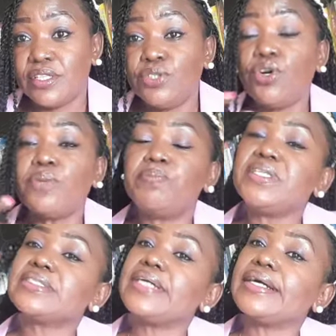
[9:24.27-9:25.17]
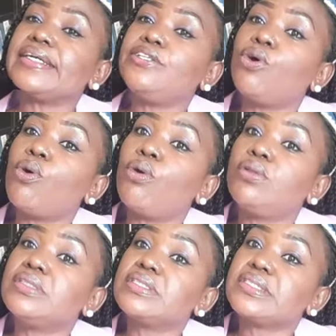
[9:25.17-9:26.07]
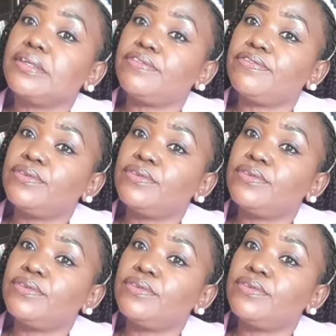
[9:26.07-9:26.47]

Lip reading: Don't be stuck in your old self.